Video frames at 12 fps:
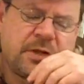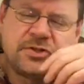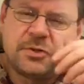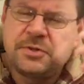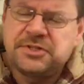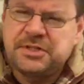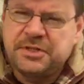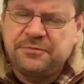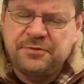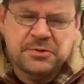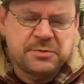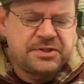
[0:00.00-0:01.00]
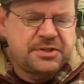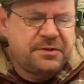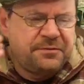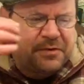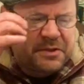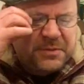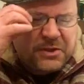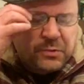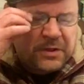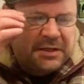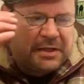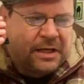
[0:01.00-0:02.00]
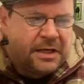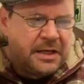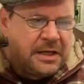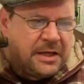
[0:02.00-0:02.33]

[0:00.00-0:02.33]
So what's the difference? What's the difference between